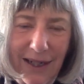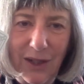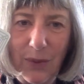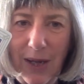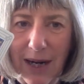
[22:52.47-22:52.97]

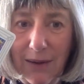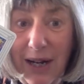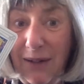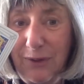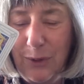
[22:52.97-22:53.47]
You are,
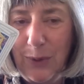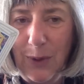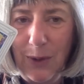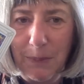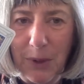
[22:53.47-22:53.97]
after
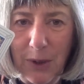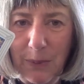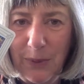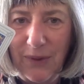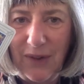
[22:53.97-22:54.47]
all, a
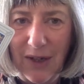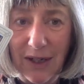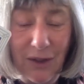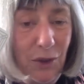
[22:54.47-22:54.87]
mutable sign.